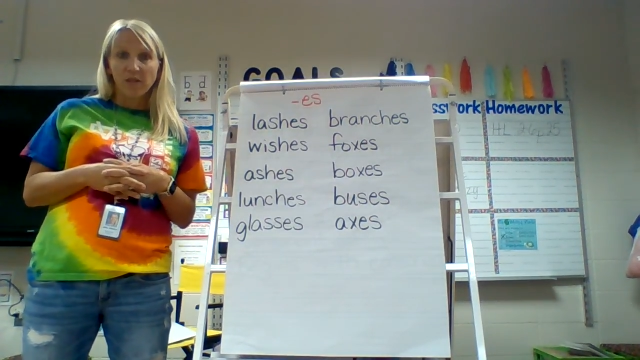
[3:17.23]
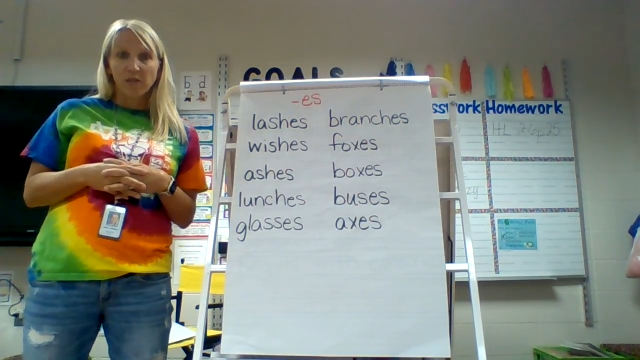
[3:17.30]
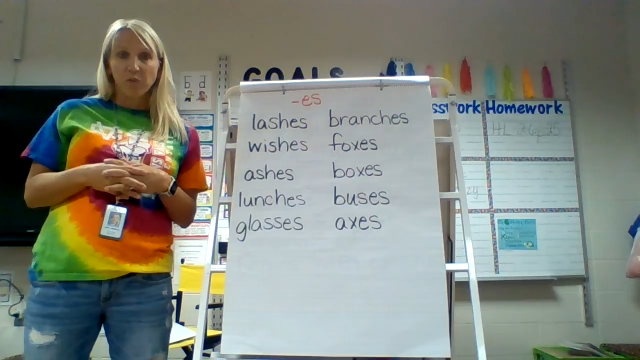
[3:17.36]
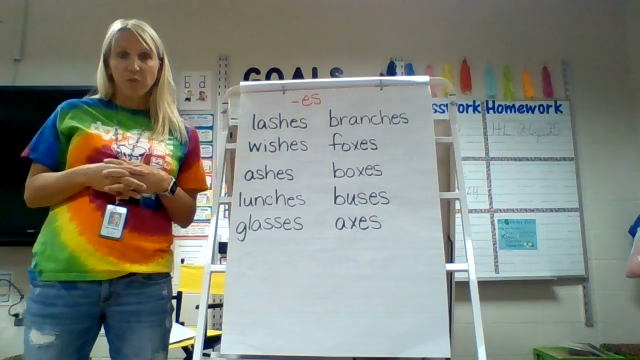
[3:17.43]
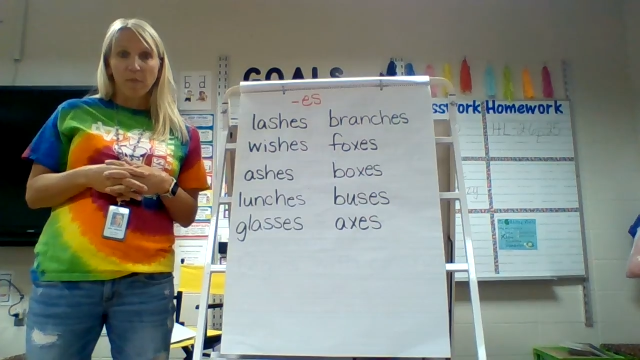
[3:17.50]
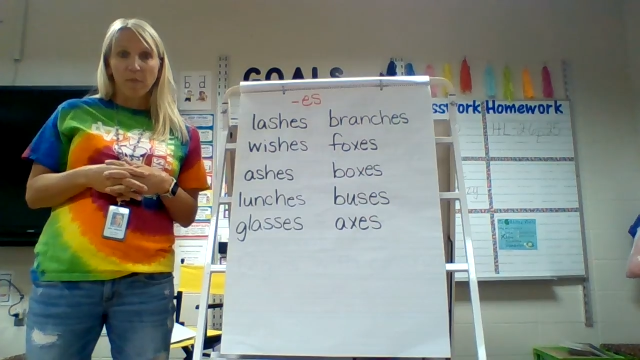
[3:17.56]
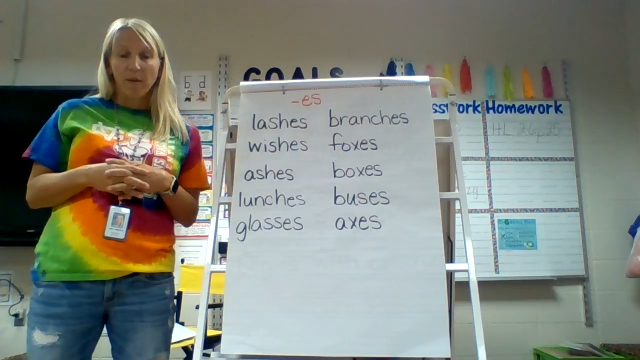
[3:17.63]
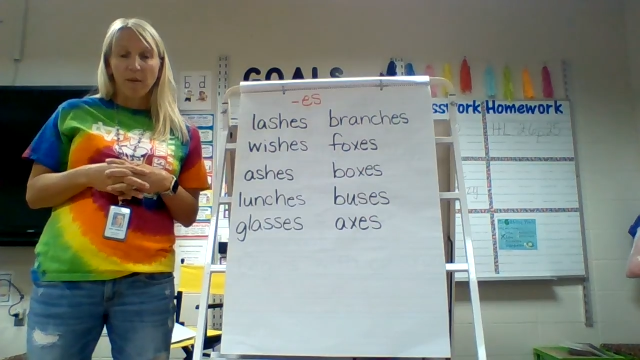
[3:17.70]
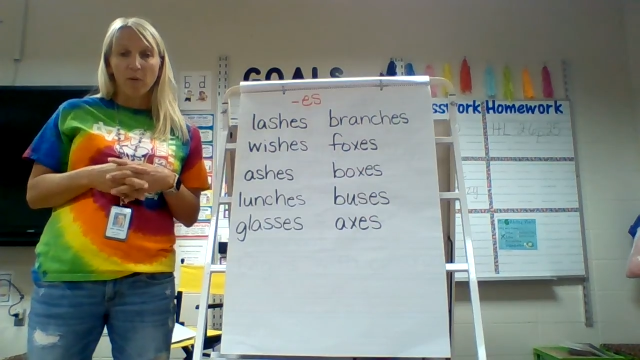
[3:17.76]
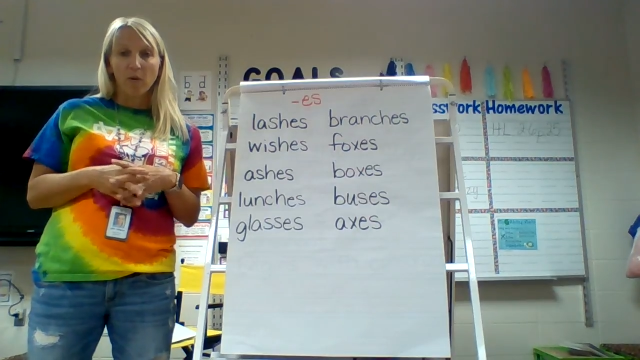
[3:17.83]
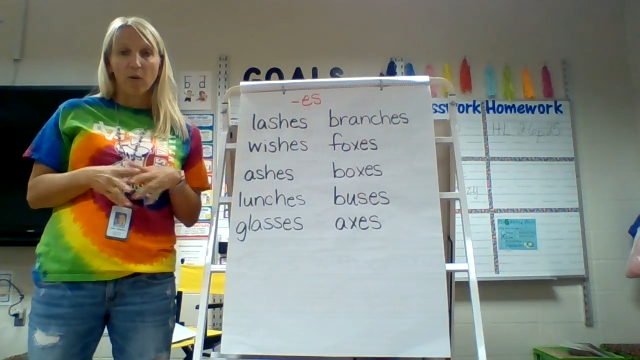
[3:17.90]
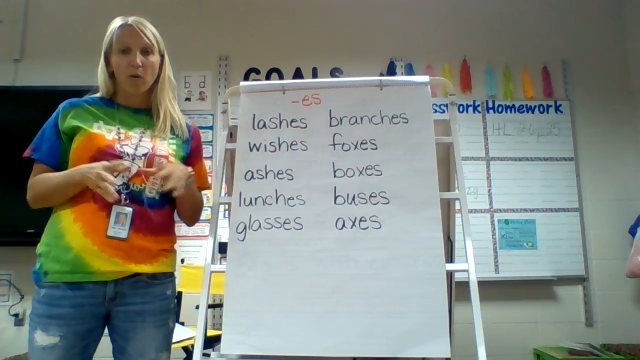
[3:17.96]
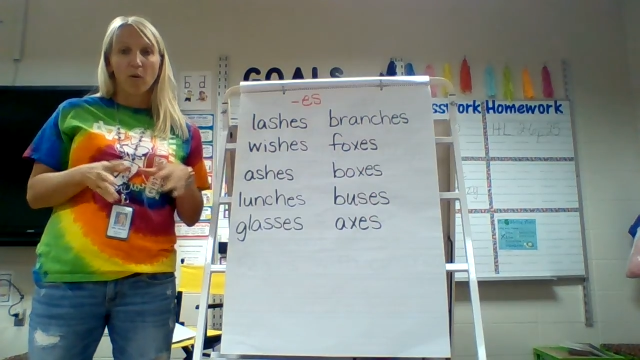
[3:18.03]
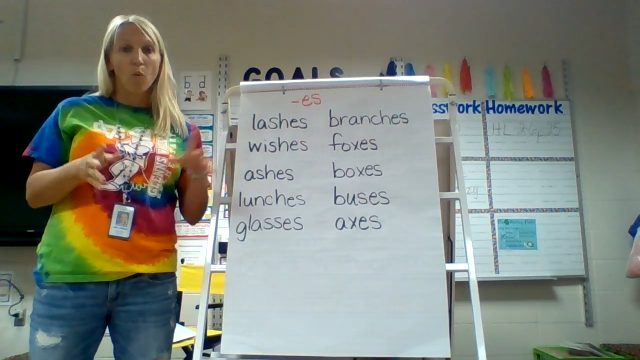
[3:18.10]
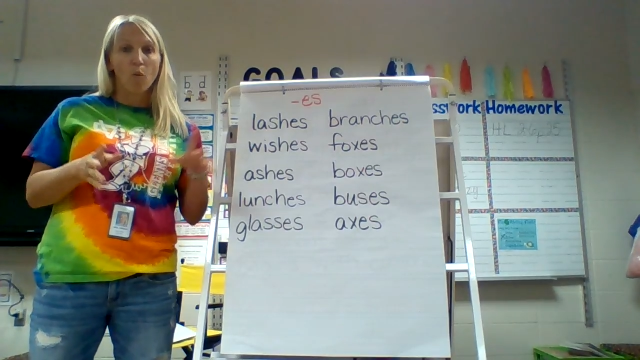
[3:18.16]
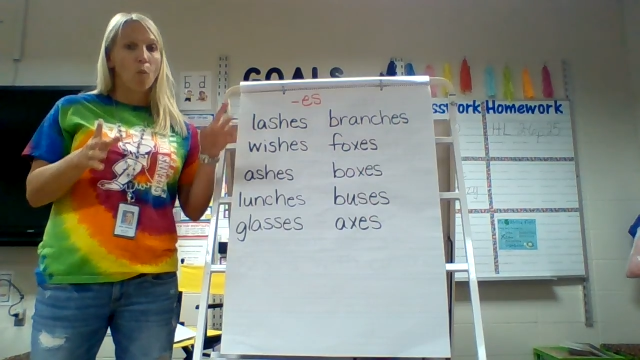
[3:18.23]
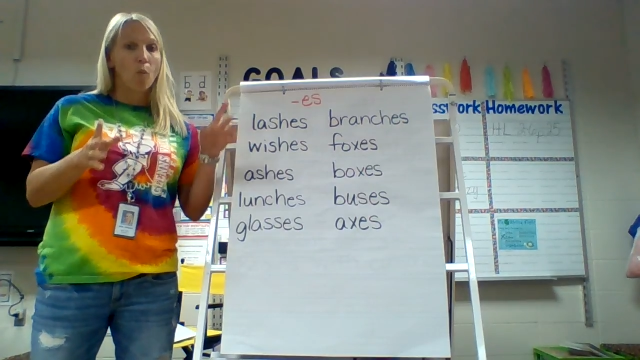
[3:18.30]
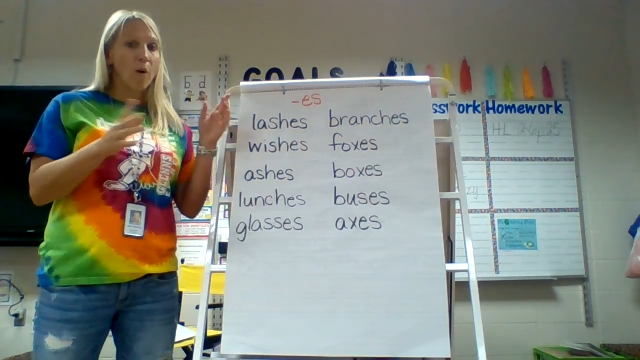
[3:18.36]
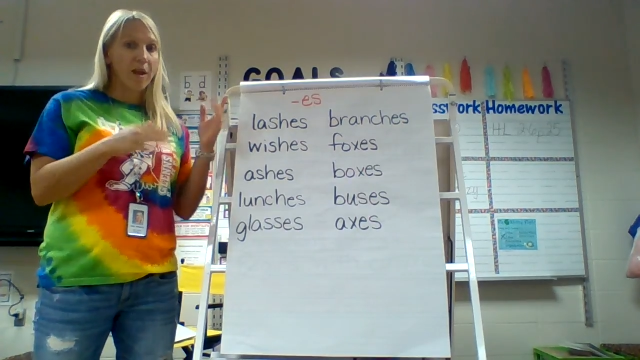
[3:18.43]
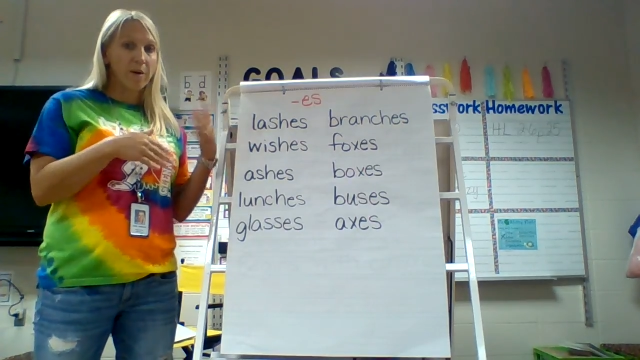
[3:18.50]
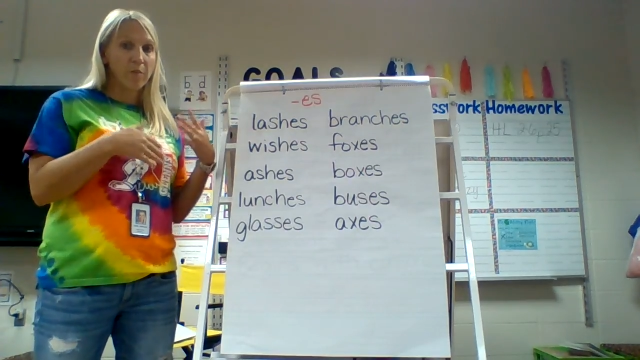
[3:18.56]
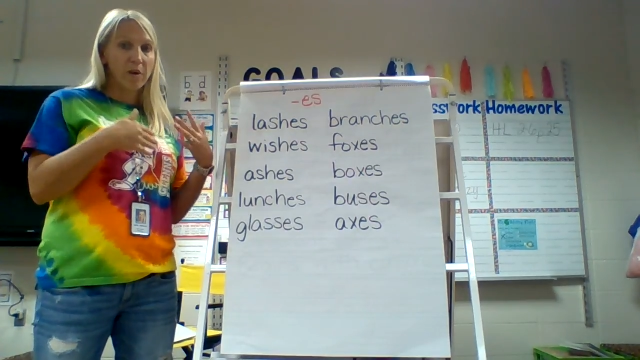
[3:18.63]
remember
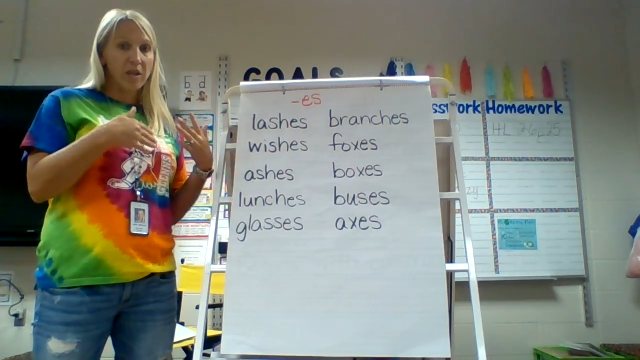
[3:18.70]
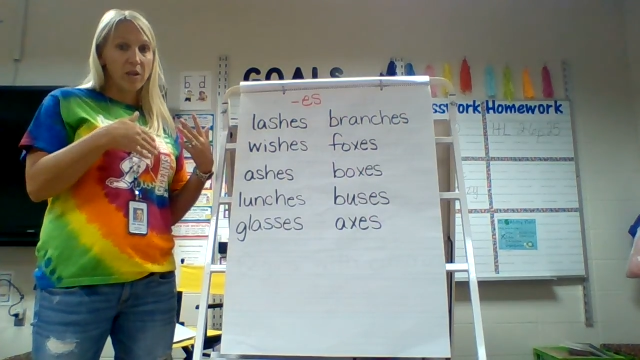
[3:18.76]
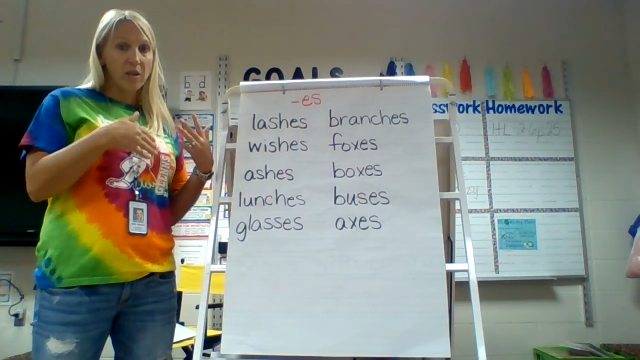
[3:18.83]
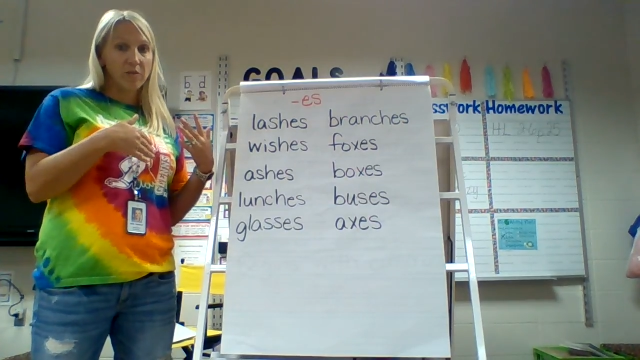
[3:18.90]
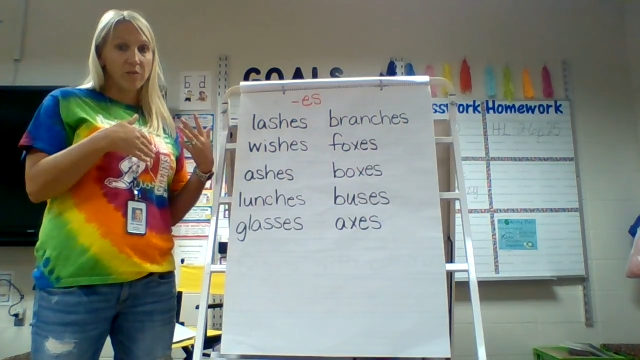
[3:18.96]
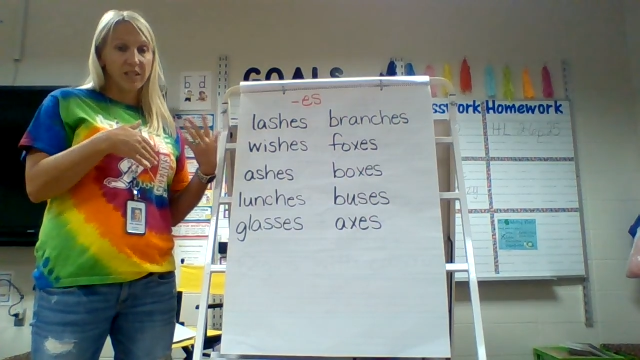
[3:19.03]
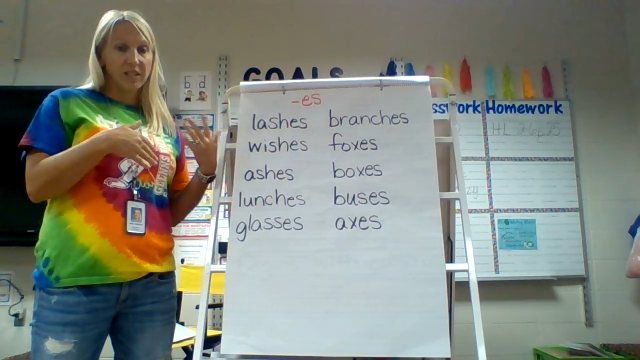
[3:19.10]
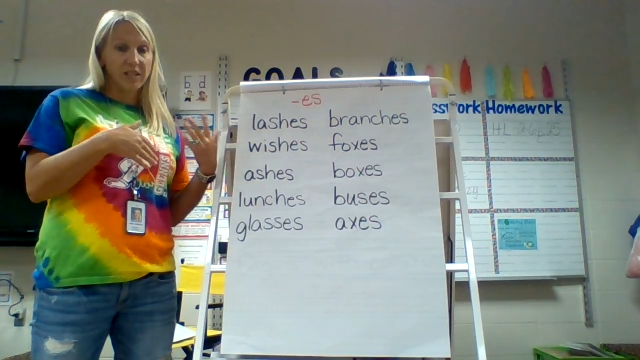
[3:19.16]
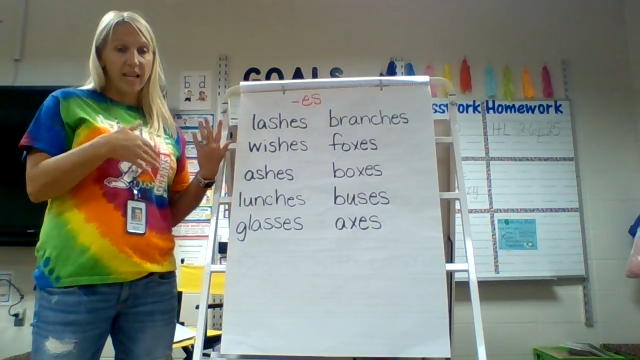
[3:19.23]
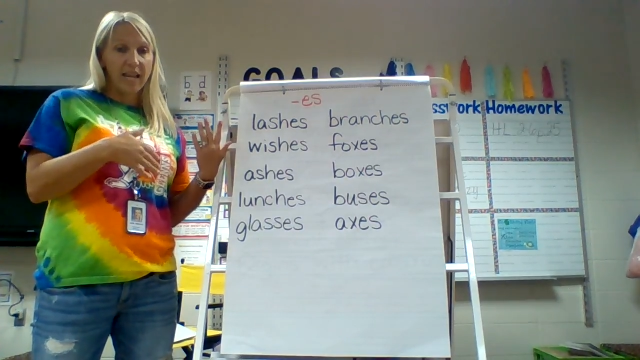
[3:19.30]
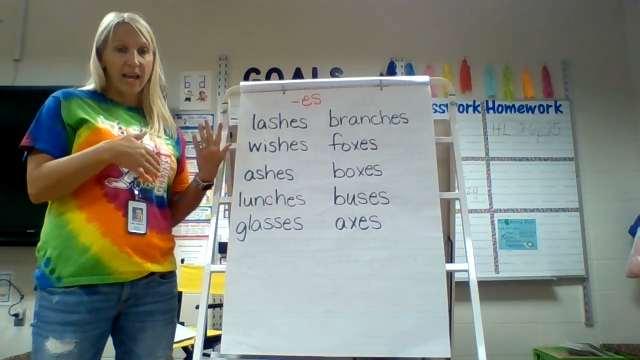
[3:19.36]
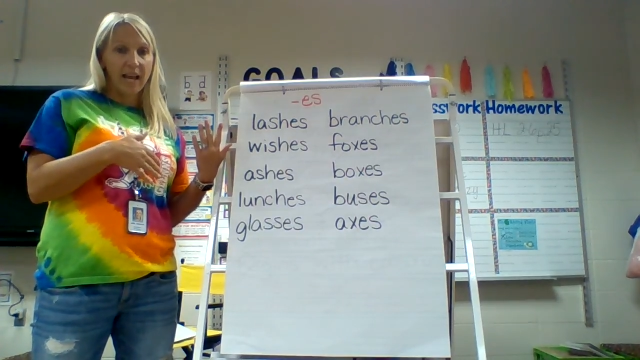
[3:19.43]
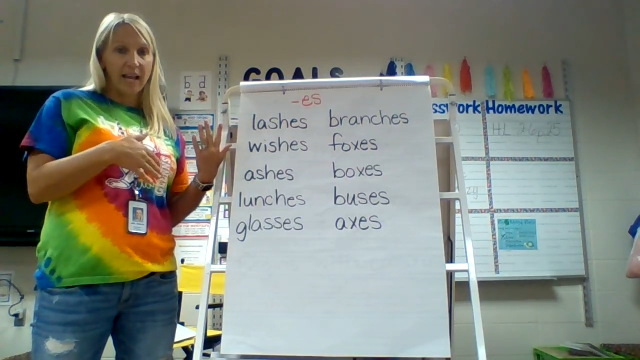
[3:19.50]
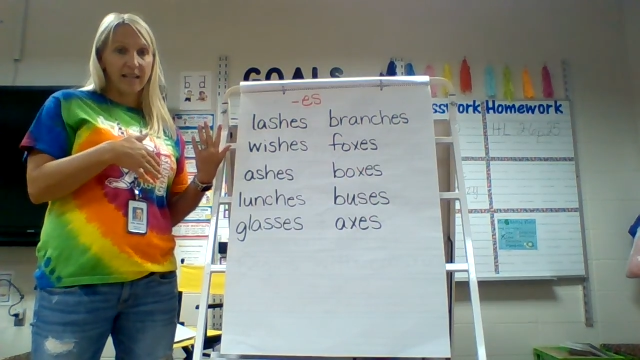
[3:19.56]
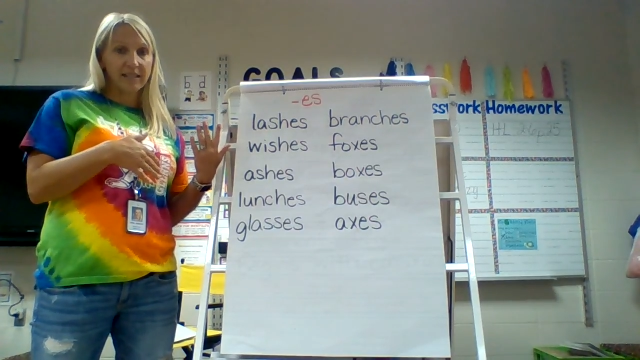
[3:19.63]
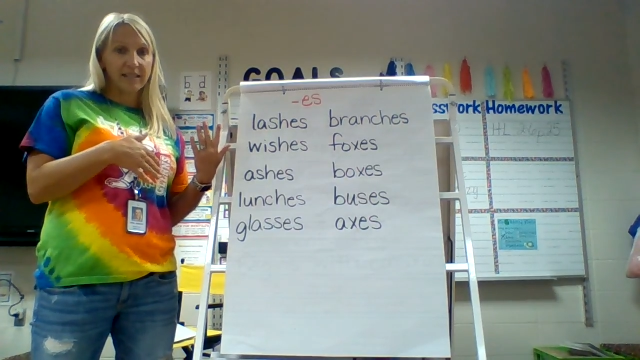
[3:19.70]
when we use es